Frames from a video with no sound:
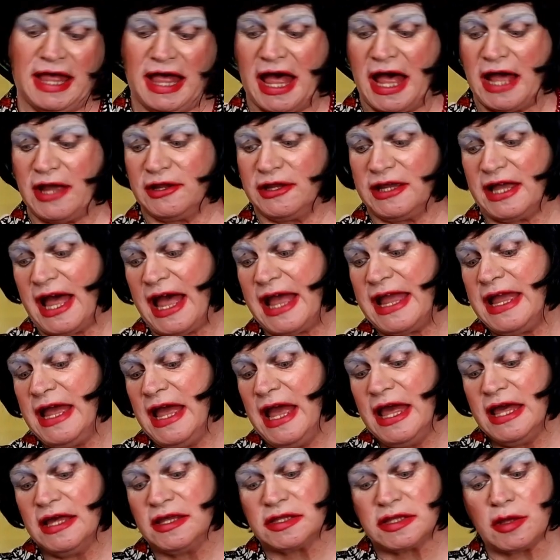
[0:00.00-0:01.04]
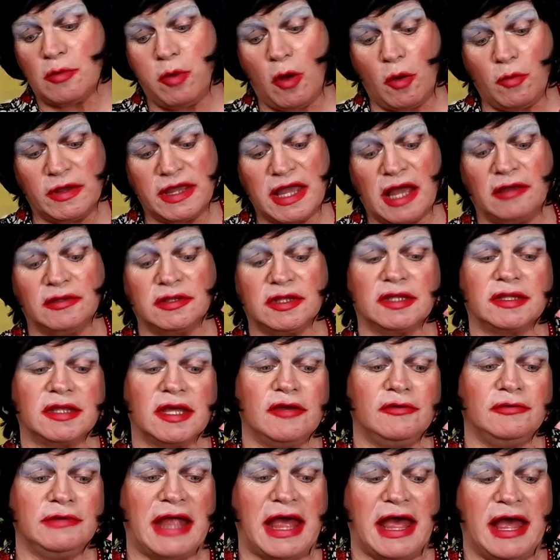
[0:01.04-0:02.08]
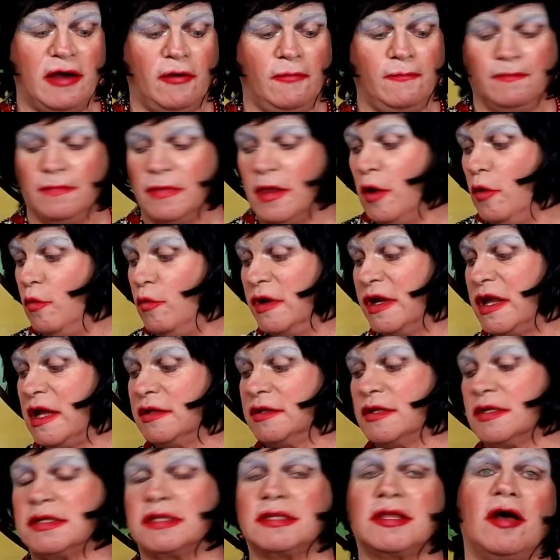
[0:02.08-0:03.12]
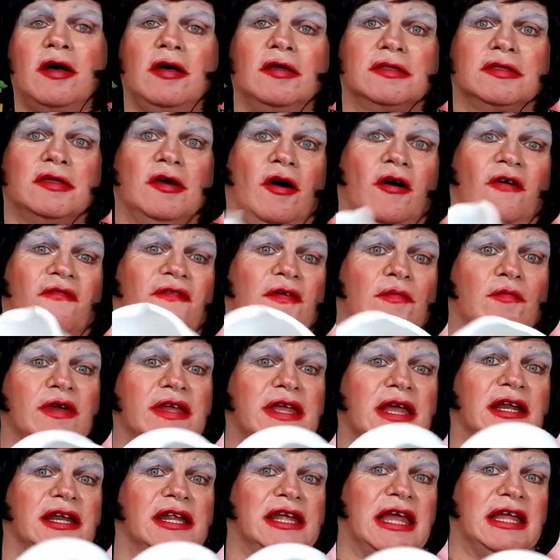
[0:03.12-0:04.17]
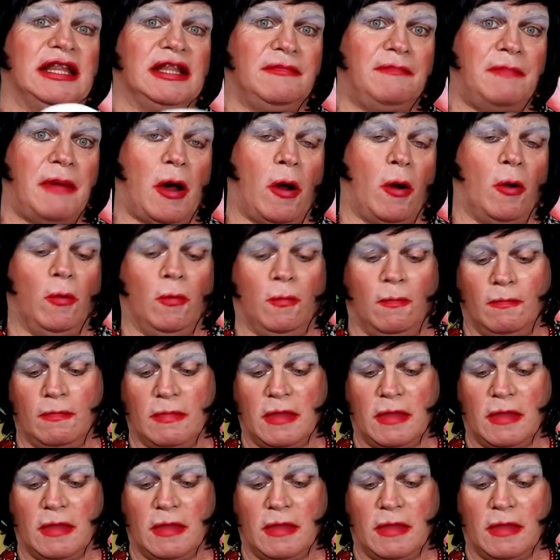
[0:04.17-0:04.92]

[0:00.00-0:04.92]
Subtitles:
Okay, so what we're going to do now, we're going to start off and we're going to get the bowl.